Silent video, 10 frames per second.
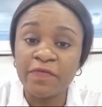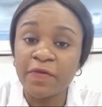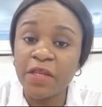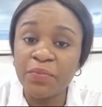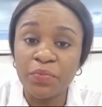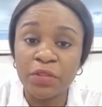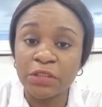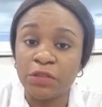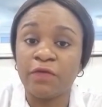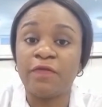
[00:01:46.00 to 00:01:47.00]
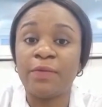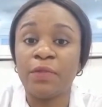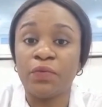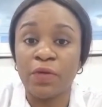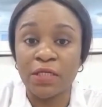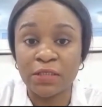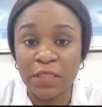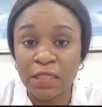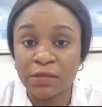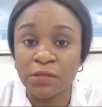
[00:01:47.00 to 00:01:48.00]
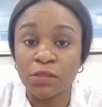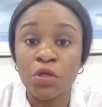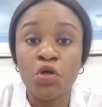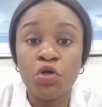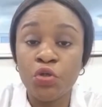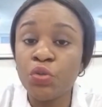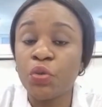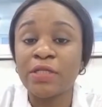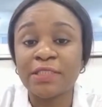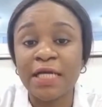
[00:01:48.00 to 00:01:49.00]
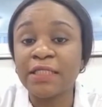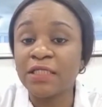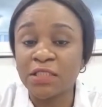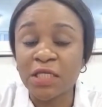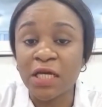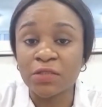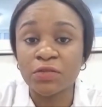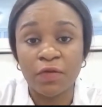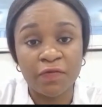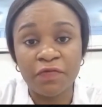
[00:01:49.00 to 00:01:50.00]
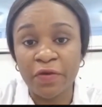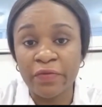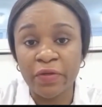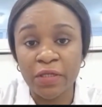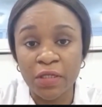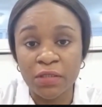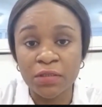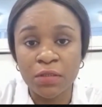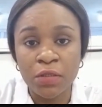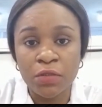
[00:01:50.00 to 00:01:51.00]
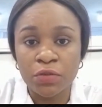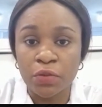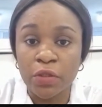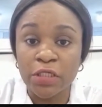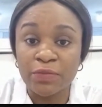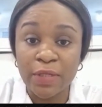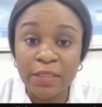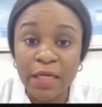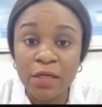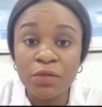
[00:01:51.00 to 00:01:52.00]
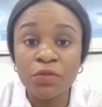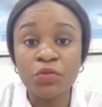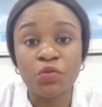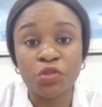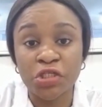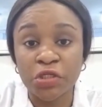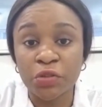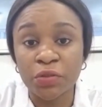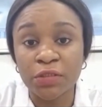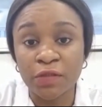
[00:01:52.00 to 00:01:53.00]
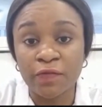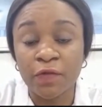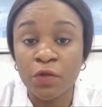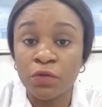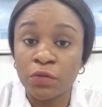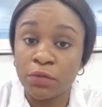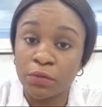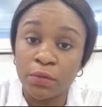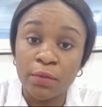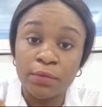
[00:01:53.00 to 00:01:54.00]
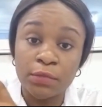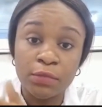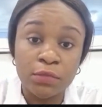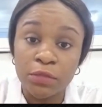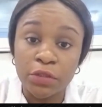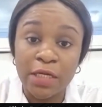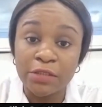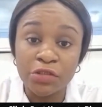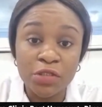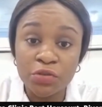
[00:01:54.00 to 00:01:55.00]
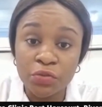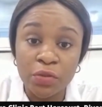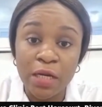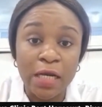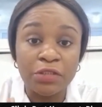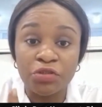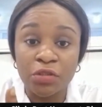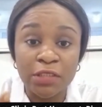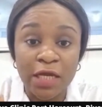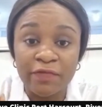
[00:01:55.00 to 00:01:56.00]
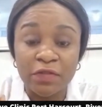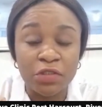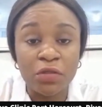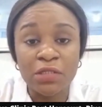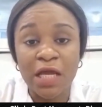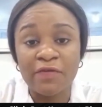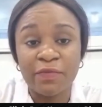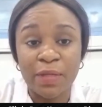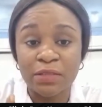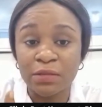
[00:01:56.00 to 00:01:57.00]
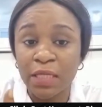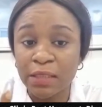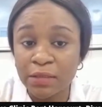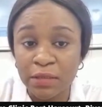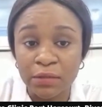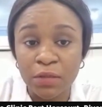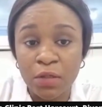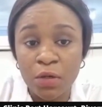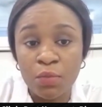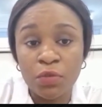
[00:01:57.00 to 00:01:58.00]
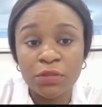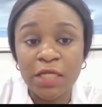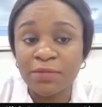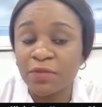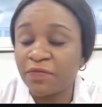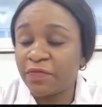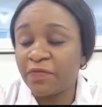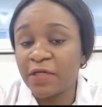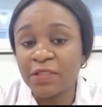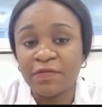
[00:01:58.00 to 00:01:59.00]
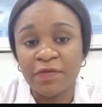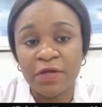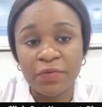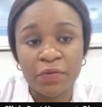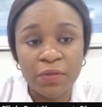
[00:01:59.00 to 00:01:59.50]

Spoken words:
anybody in your family wears glasses, you stand a chance of wearing it. So it's better to check yourself. You can just grow and you just have it. It doesn't have a particular thing. Most types of refractive error